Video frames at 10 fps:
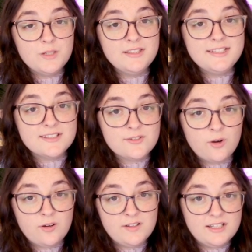really
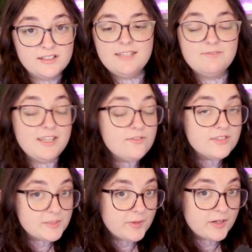disheartening. If
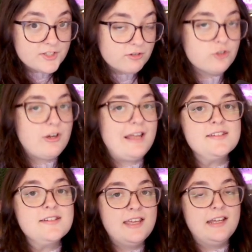these bugs are
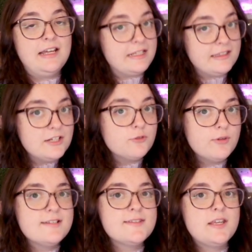addressed, then I think
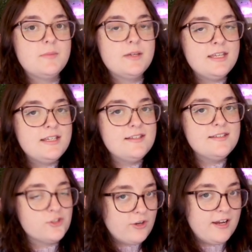Create-A-Sim
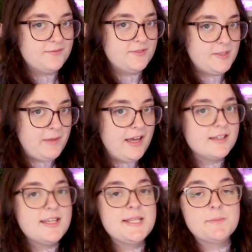is a strength of this
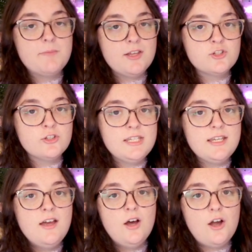pack,
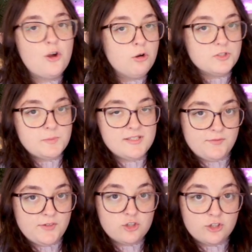especially
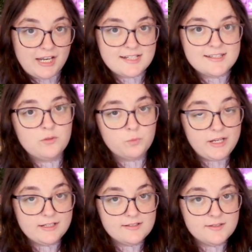occult-specific genetics and
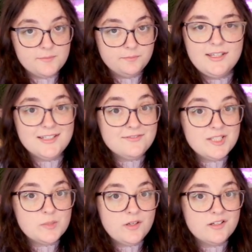wings. If
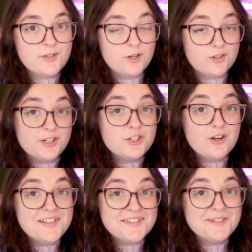these bugs are not
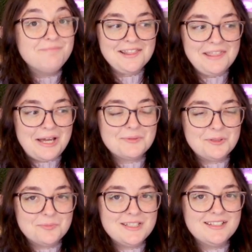addressed, that
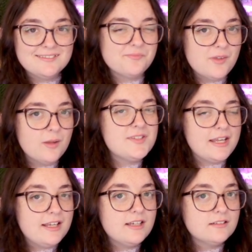will be
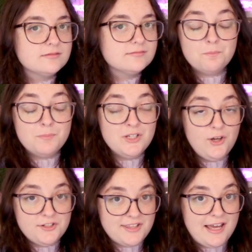upsetting.
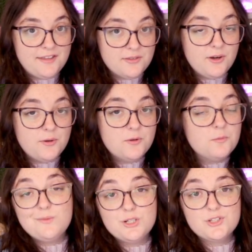Beyond that, though, while
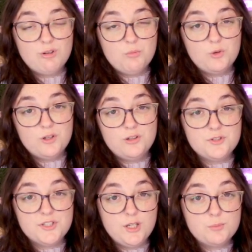I wish there were more
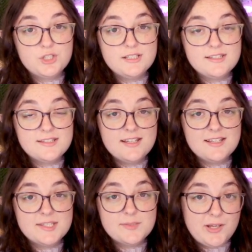clothing options,
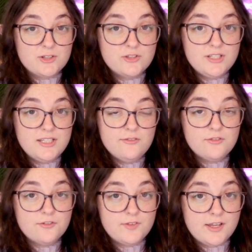especially
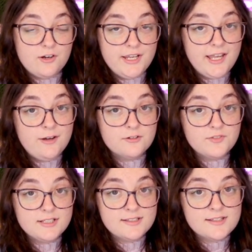for fairy
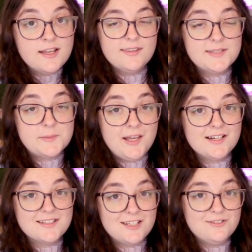outfits, this
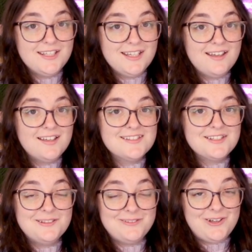pack definitely adds
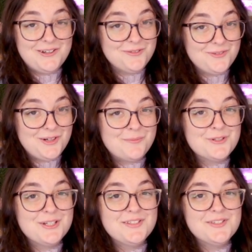a lot of
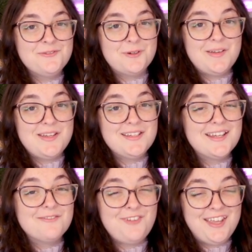options for
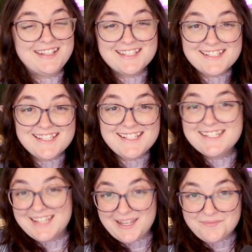making fantasy
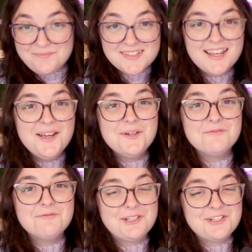Sims,
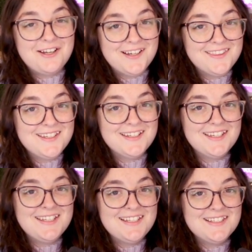which I
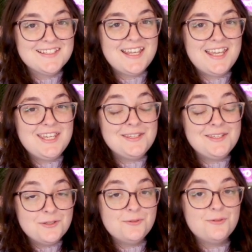think is a
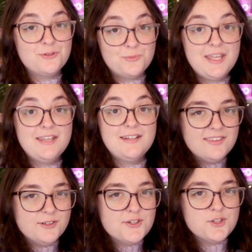huge win.
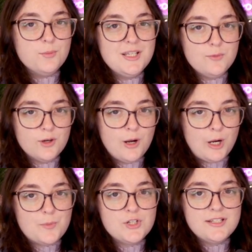There are so many more
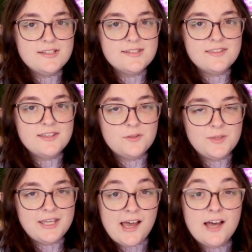options that
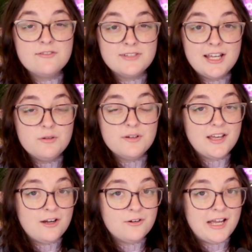we have now
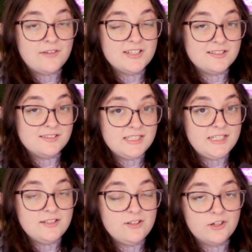without having to
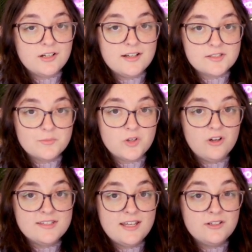lean on custom
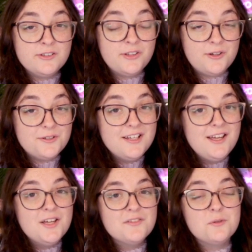content alone
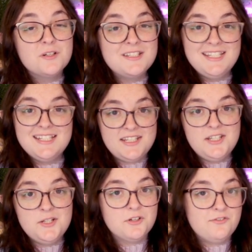for
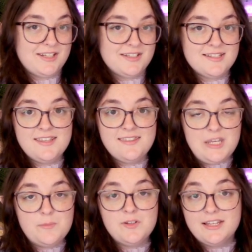D&D or
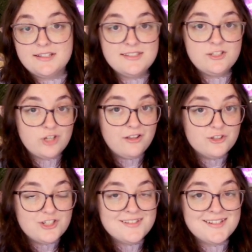fantasy-themed legacy
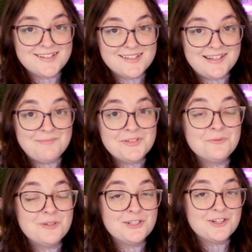challenges and Sims,
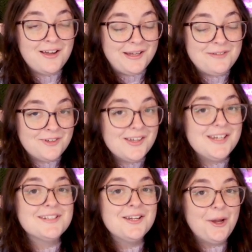which I
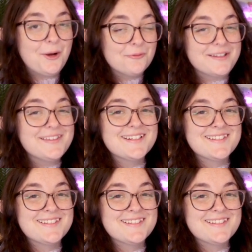find really